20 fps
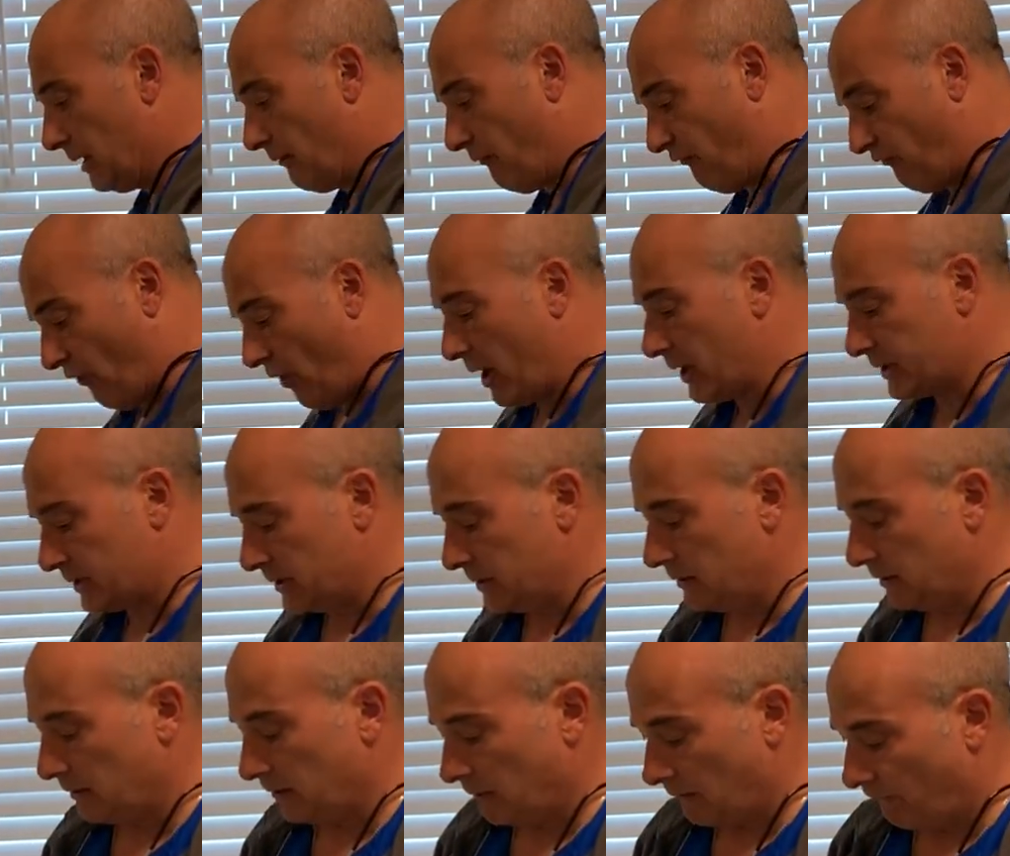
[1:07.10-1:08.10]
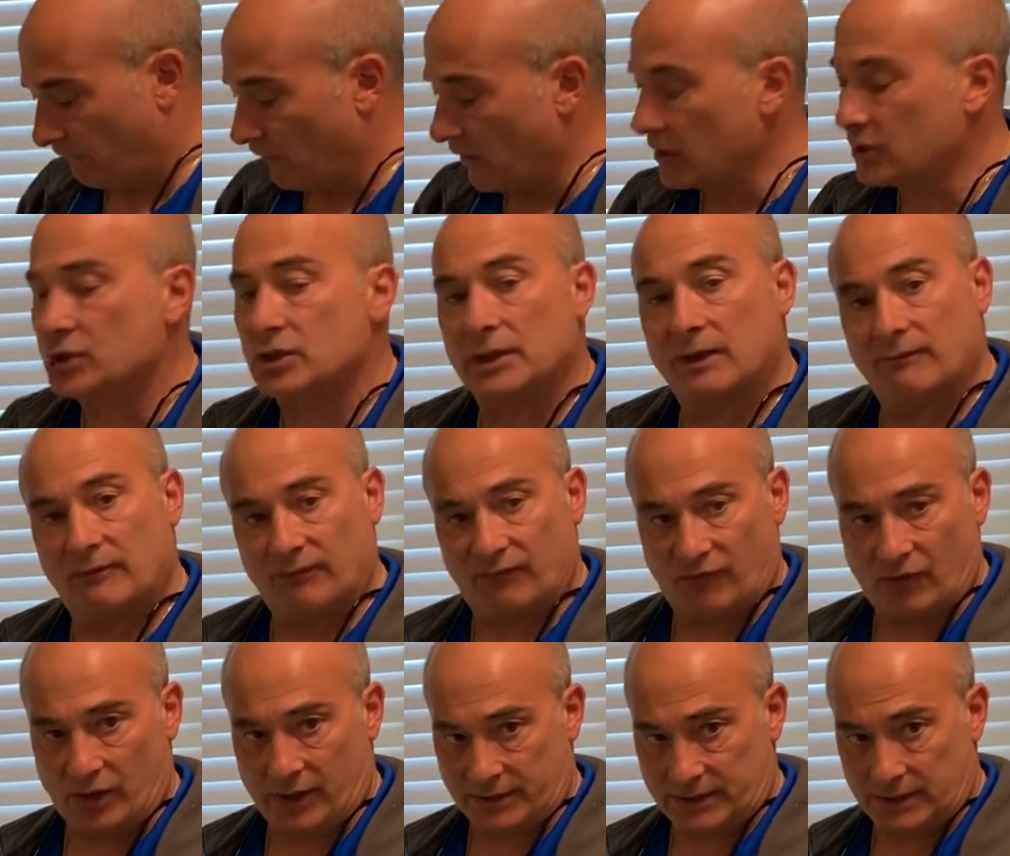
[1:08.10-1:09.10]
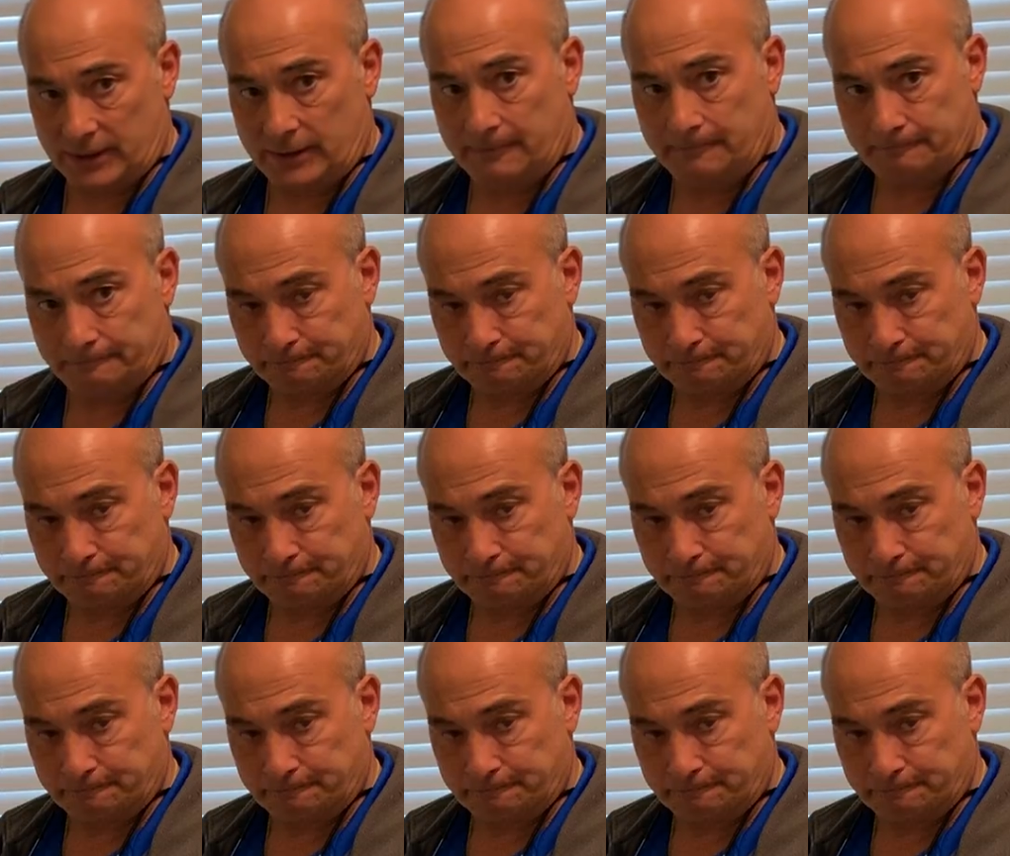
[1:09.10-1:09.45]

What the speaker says: the faucet, the function of the faucet.